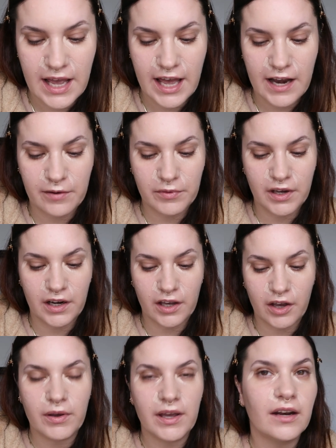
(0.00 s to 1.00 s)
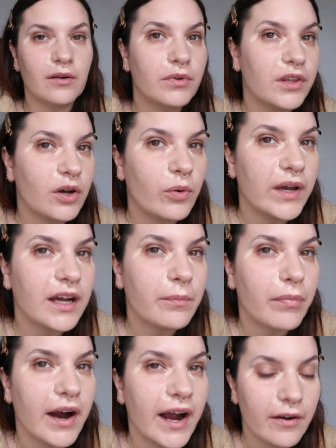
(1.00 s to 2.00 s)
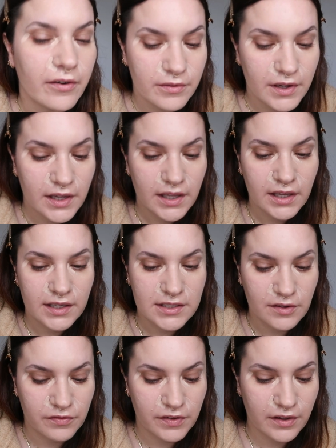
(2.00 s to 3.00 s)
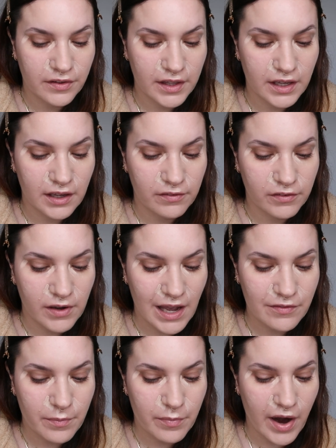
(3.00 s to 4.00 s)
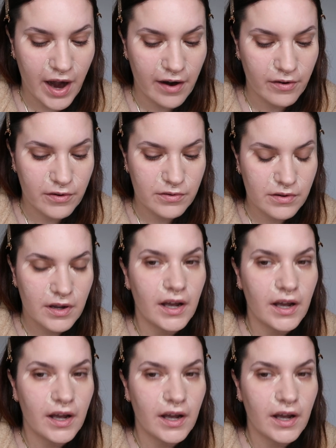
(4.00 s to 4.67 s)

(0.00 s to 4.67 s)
And I'm going to go in with a quick brow, because I feel that if you have a brow,